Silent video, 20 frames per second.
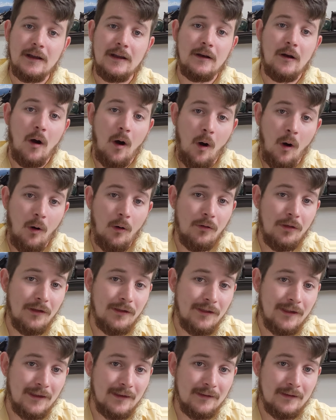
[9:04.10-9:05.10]
In all the
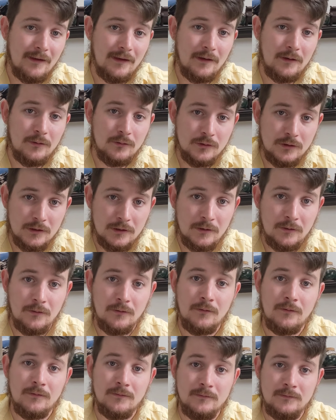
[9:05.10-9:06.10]
things that you do,
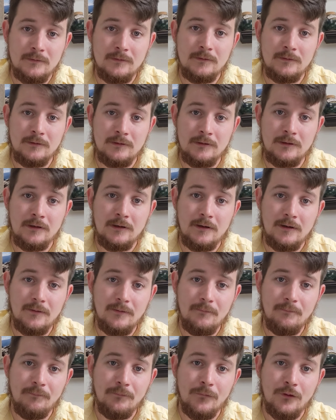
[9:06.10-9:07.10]

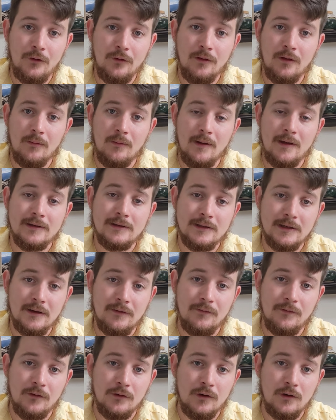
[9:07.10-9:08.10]
do them as
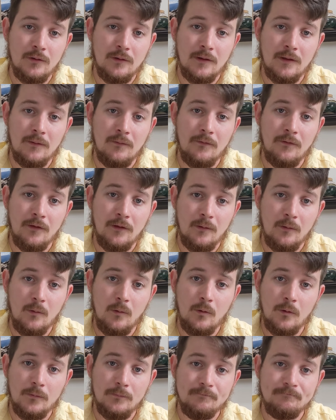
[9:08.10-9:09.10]
if you're doing them for the
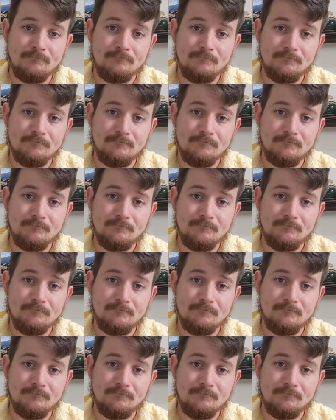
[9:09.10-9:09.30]
Lord.